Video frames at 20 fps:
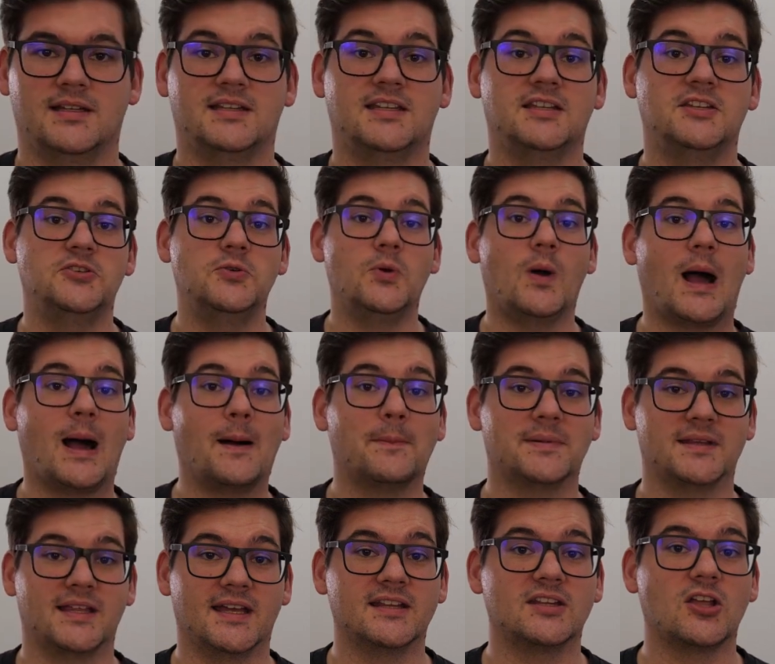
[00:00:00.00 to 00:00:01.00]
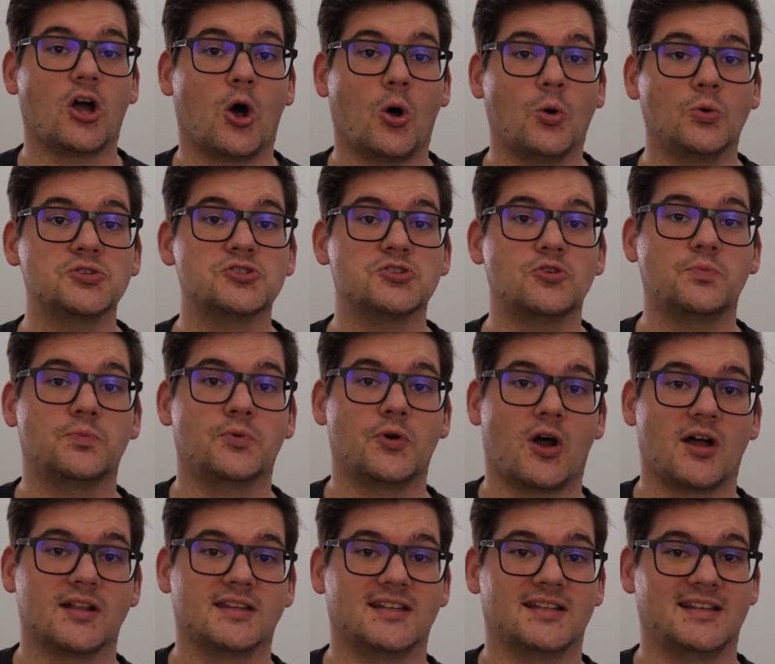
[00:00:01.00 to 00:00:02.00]
The new update also
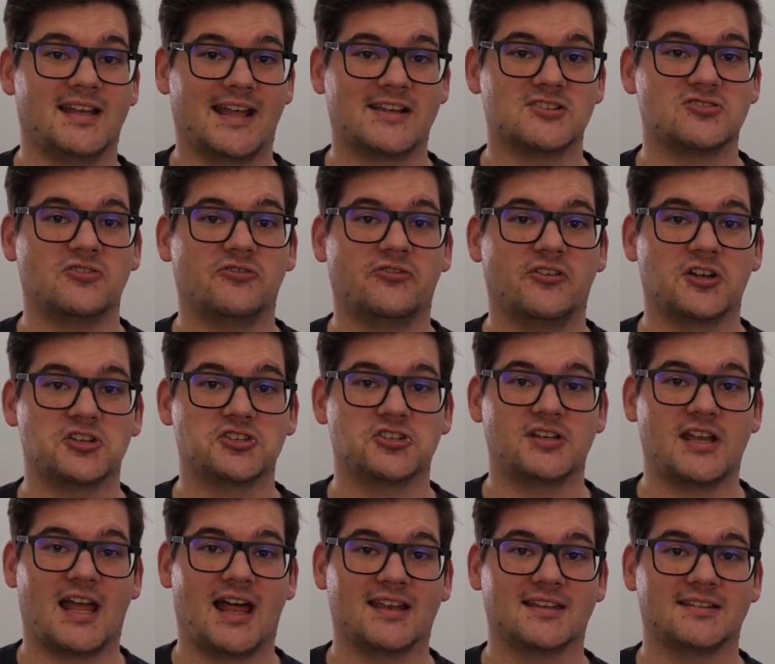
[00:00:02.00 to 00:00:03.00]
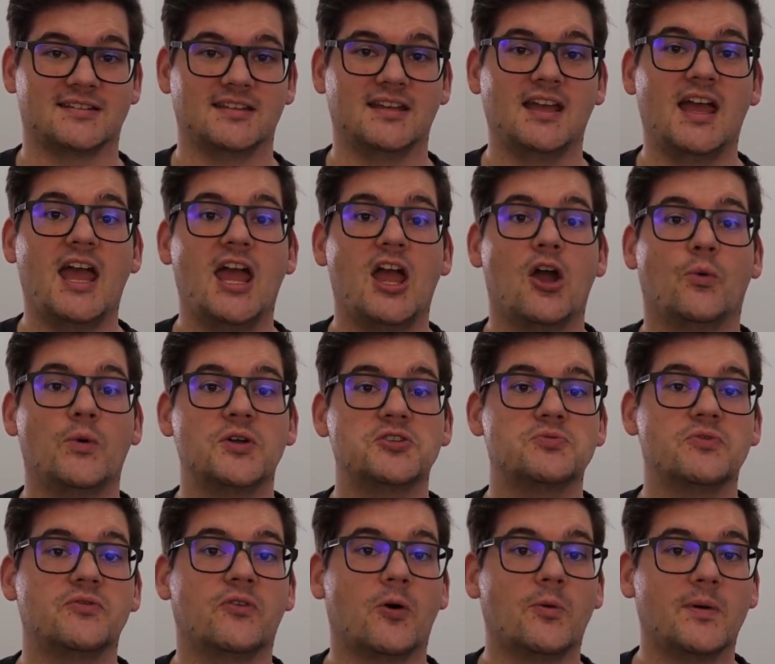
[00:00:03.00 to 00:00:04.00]
brought an extra functionality
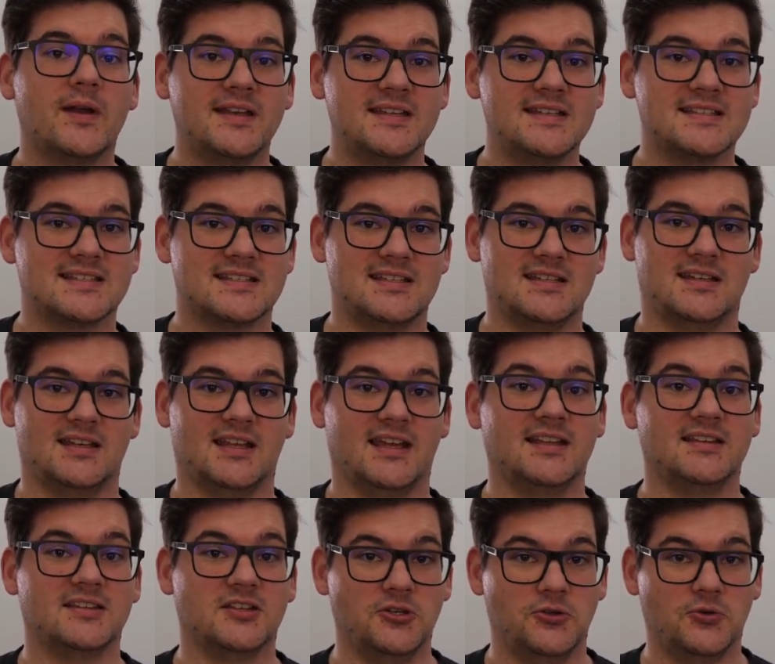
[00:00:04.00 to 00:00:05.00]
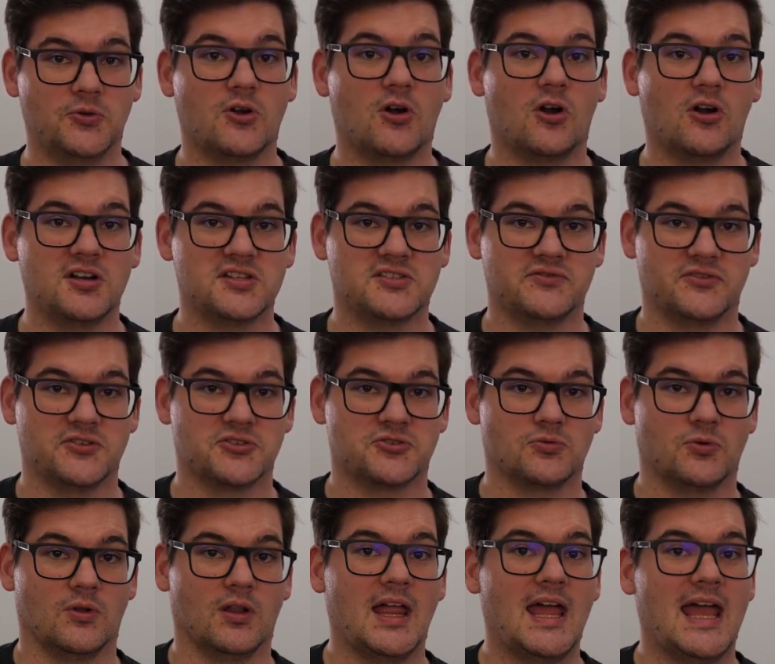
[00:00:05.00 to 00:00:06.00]
which we've already seen in the new cards
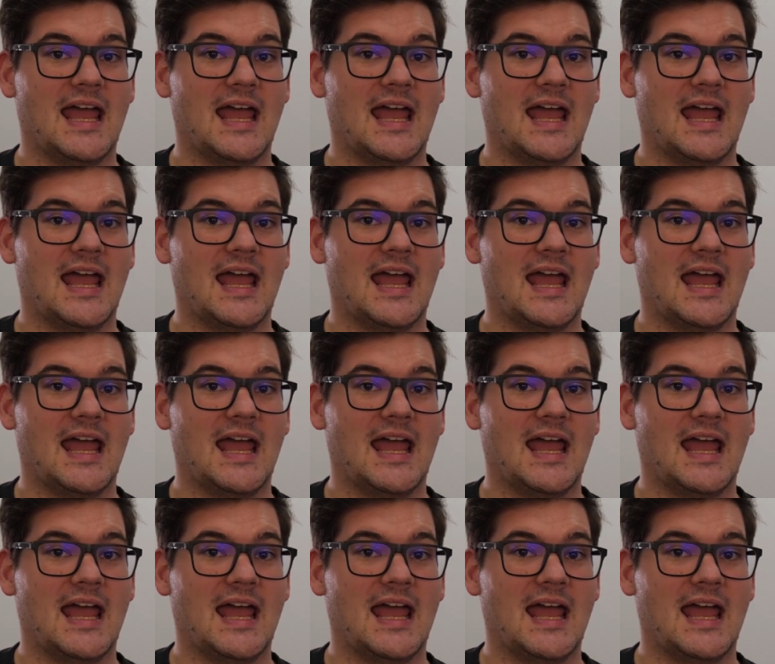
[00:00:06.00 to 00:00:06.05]
visual